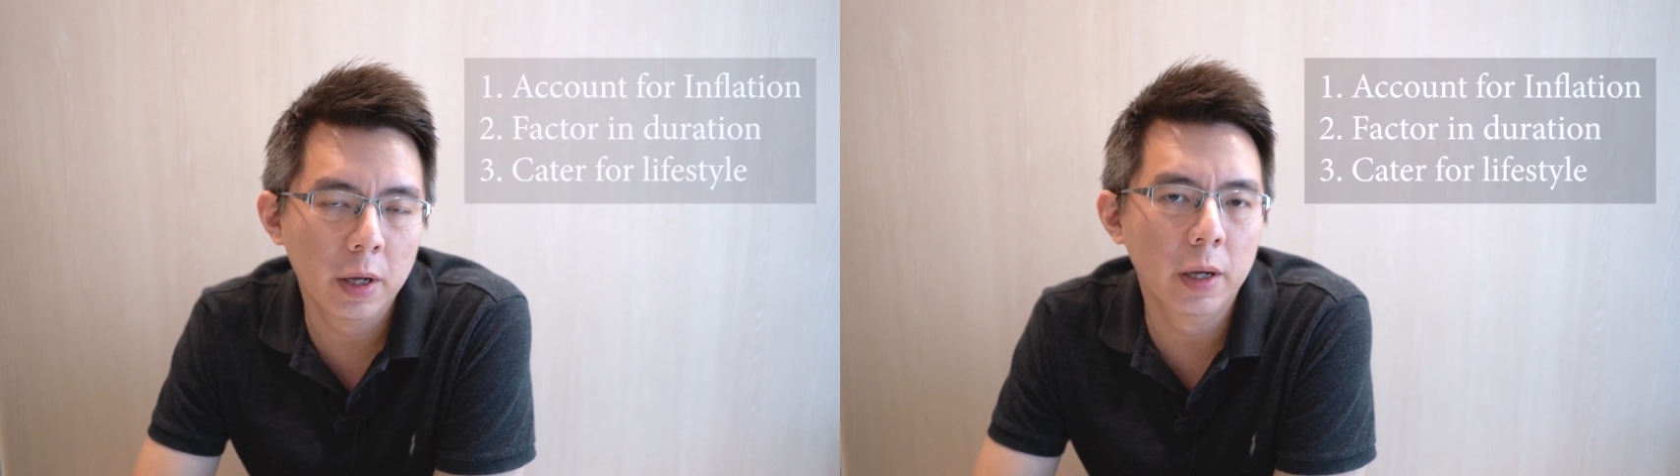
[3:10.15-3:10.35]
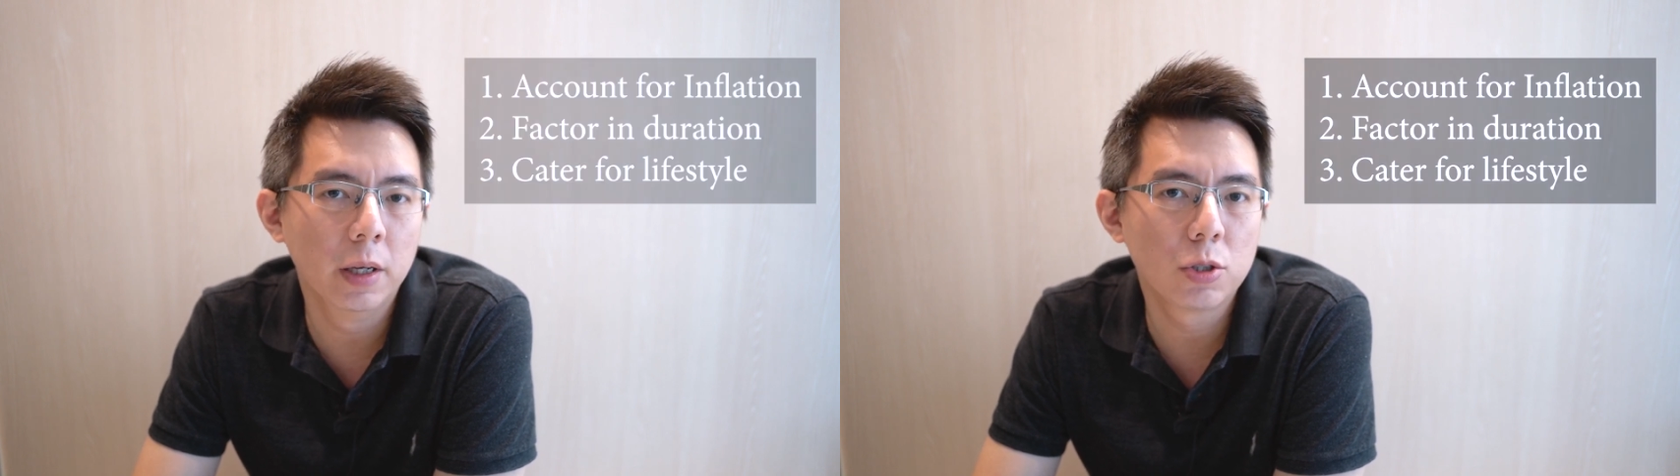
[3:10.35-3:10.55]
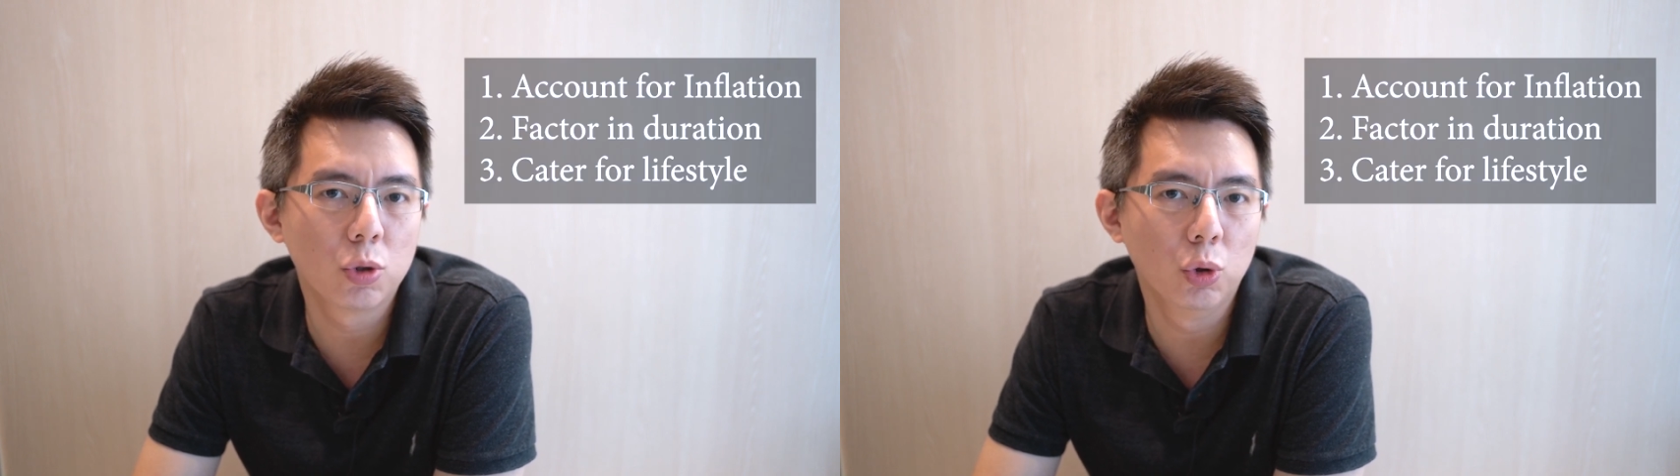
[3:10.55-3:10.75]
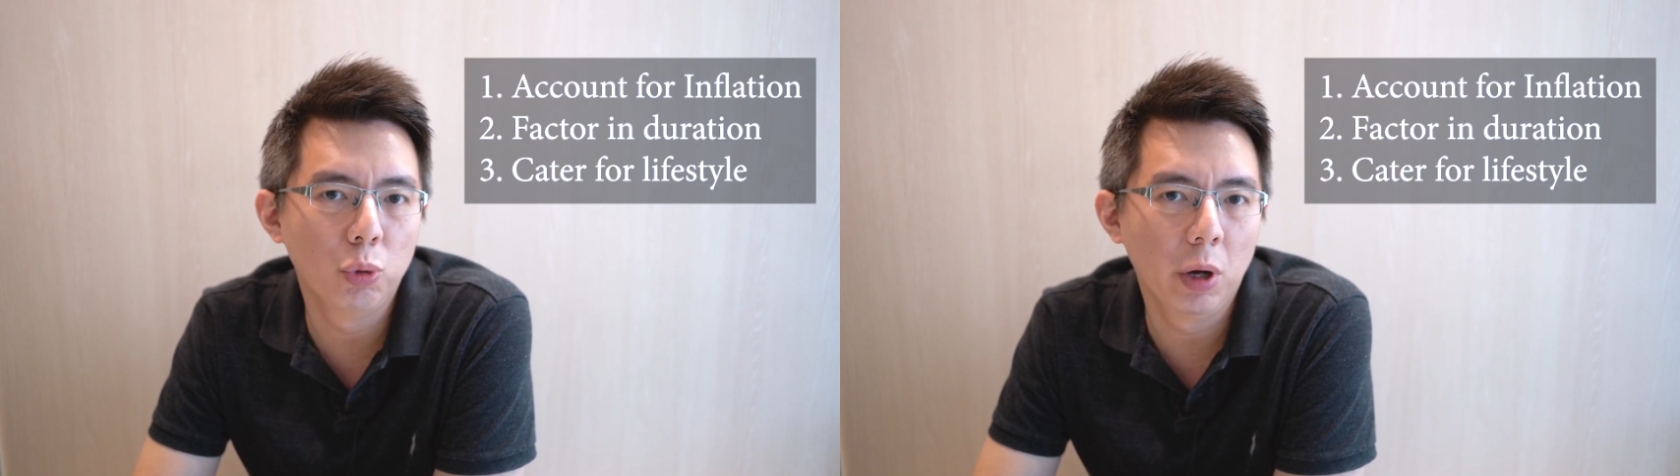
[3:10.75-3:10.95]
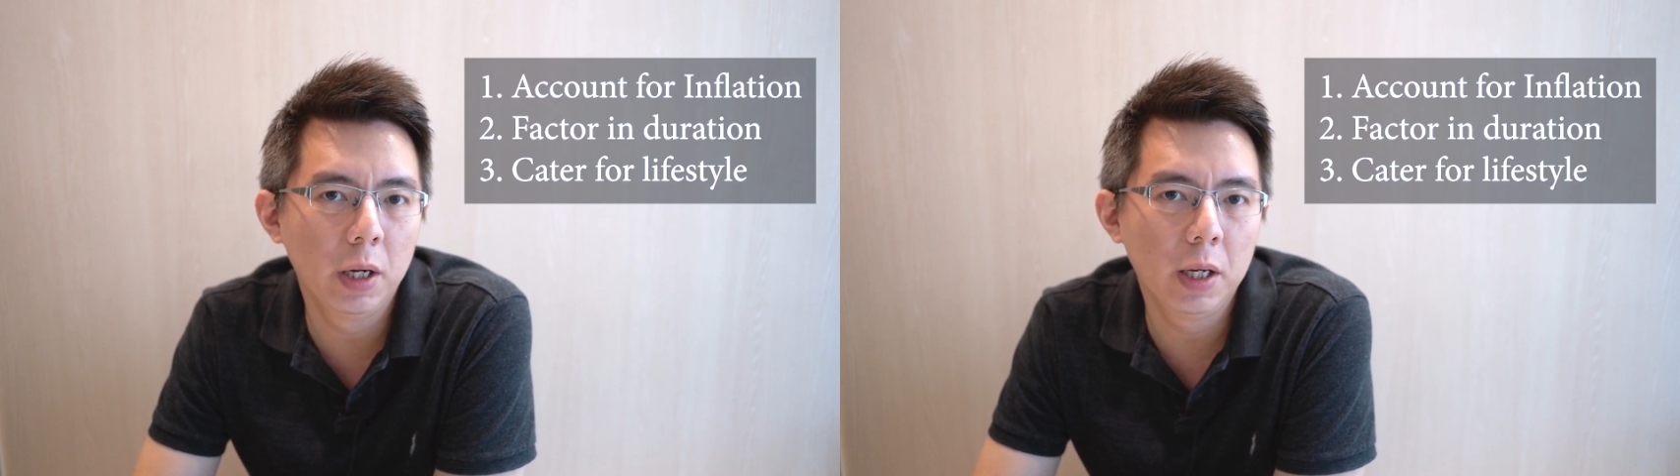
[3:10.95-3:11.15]
is to
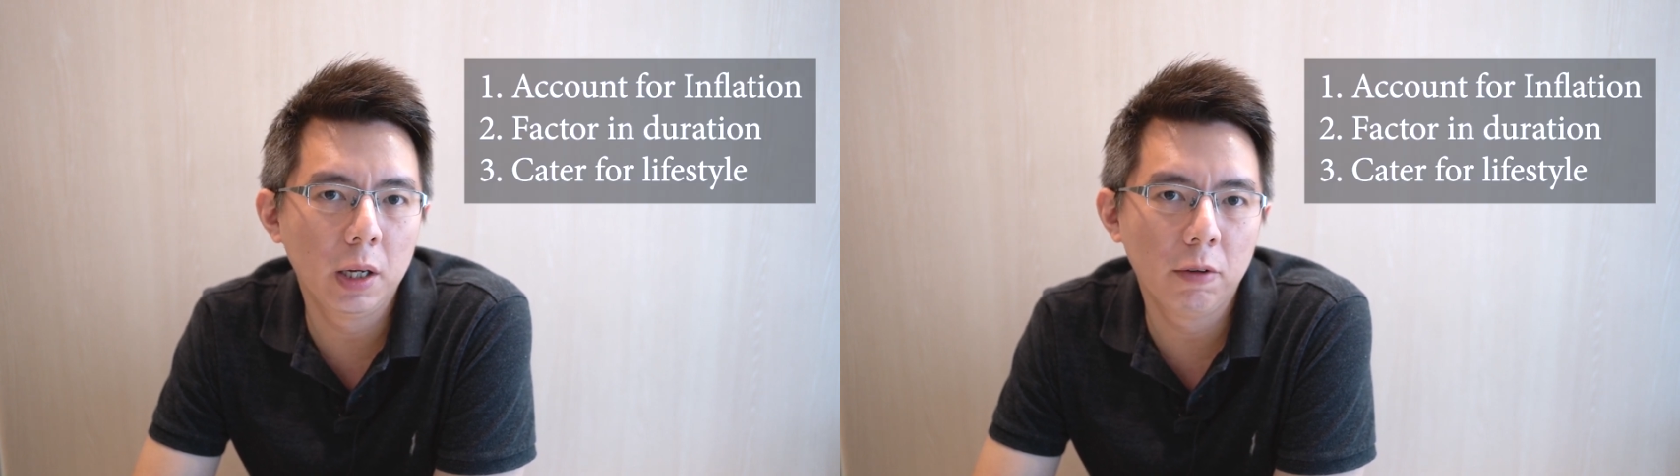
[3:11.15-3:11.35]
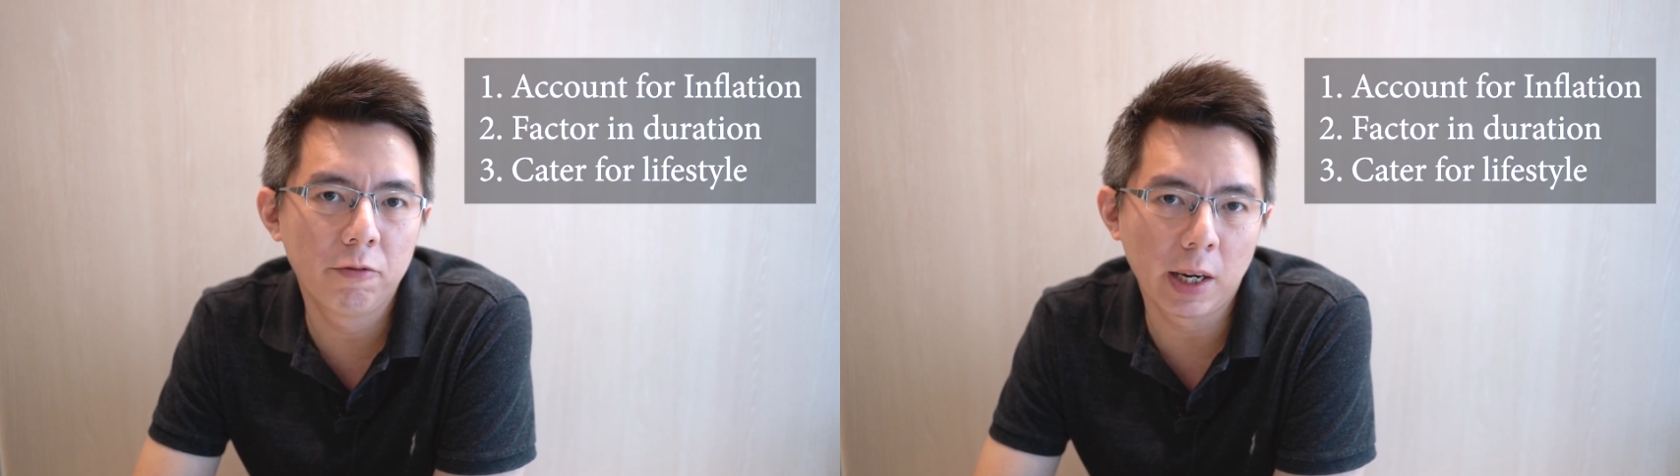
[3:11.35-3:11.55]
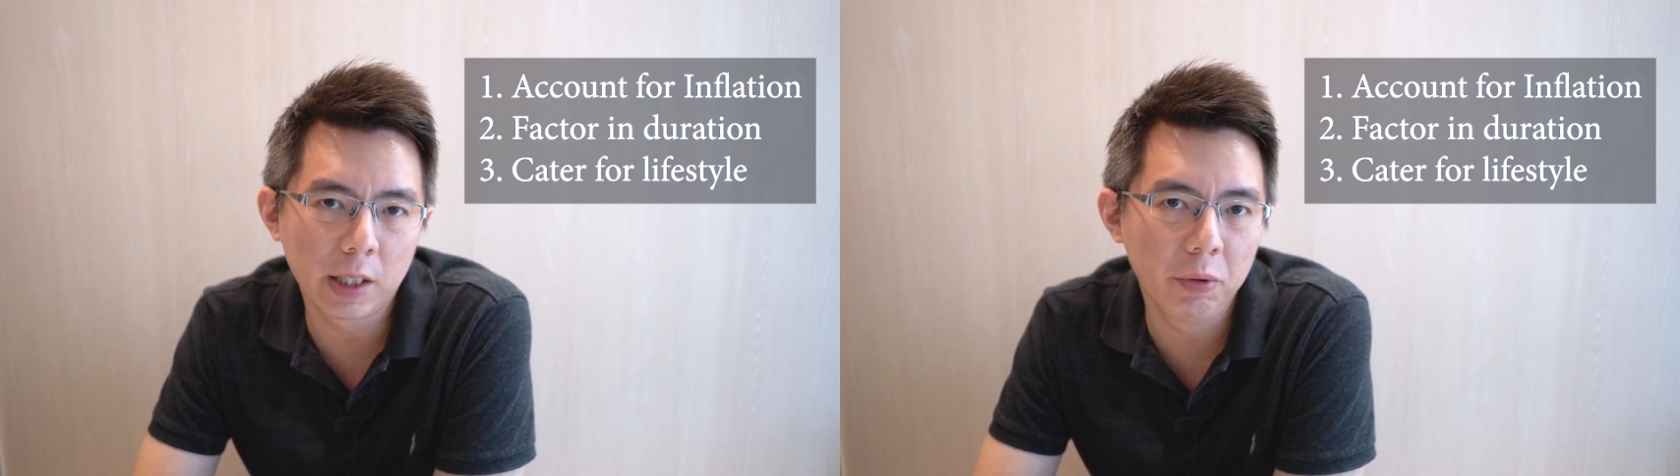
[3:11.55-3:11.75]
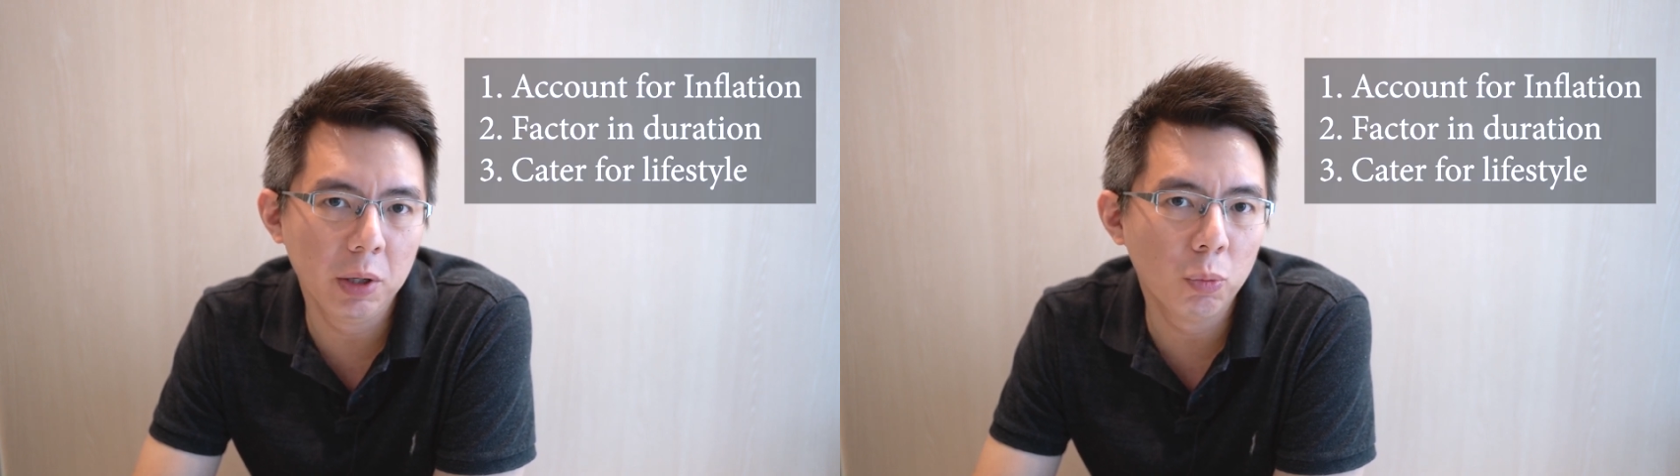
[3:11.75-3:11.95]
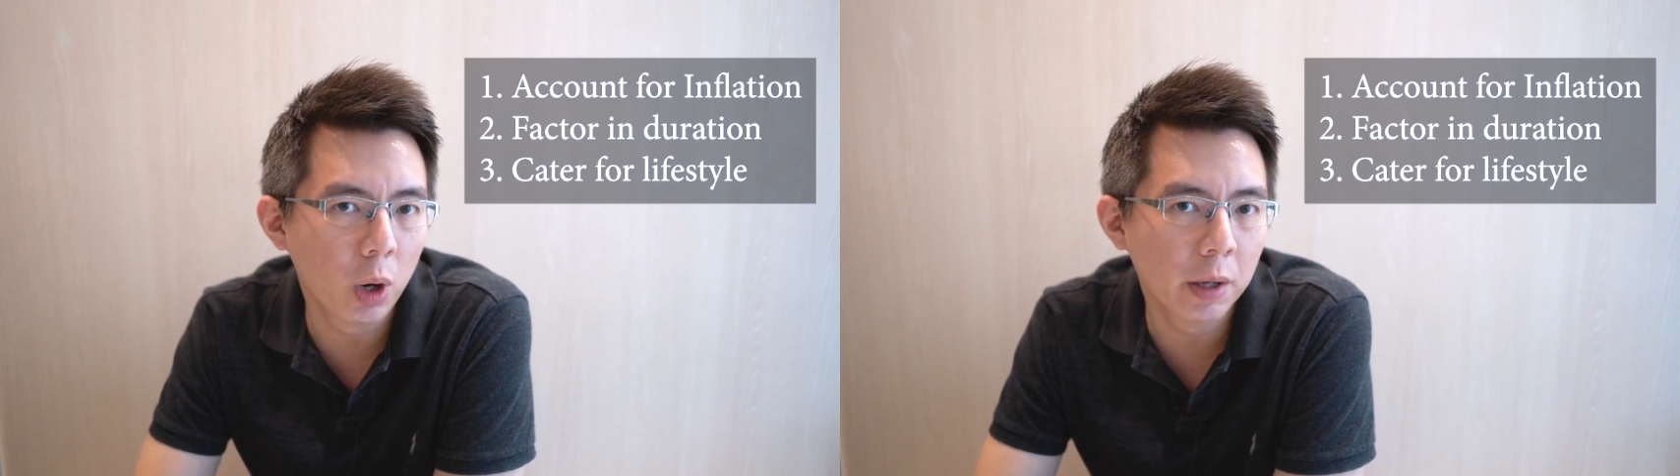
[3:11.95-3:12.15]
really factor
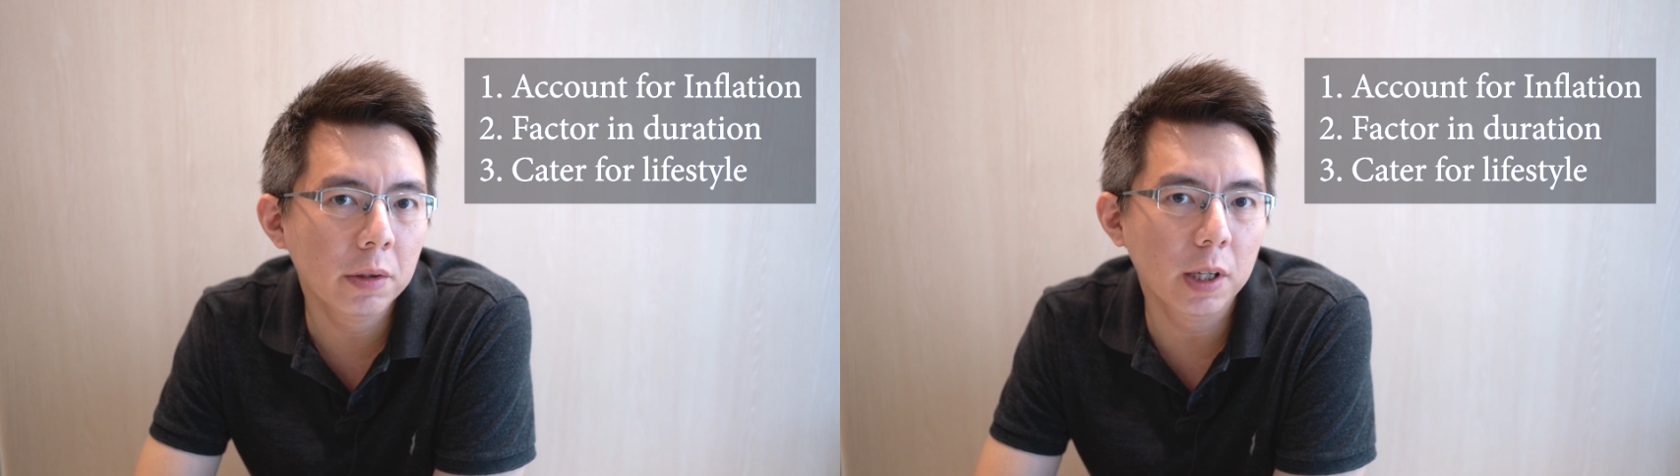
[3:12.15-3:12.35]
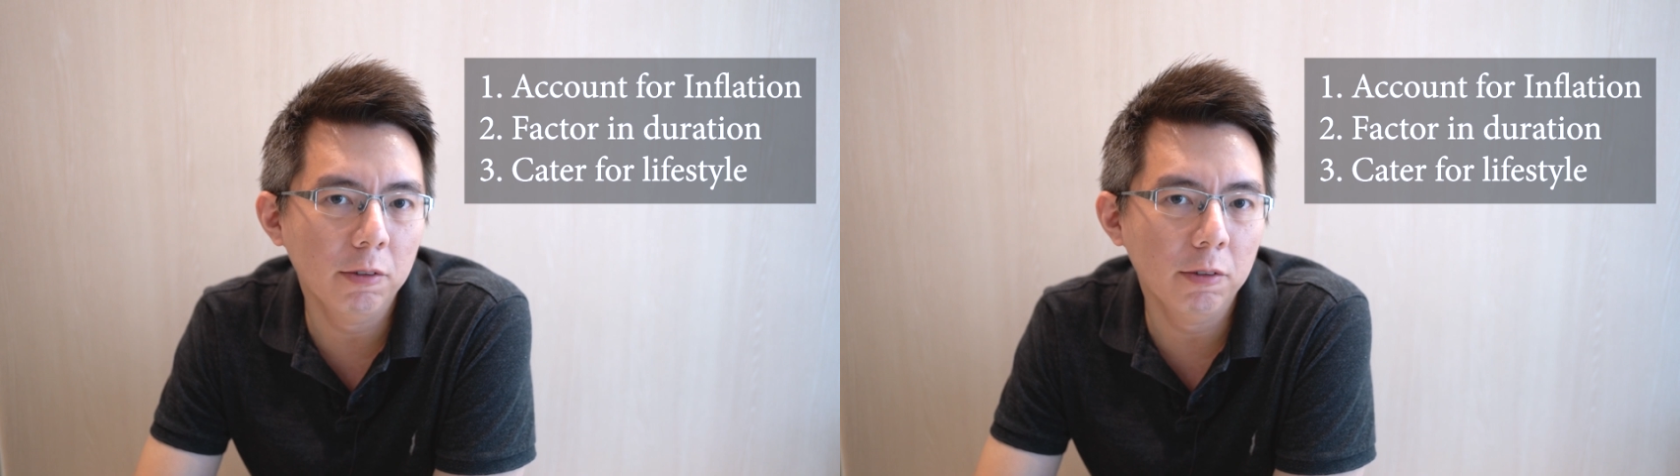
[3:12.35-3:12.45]
in 1,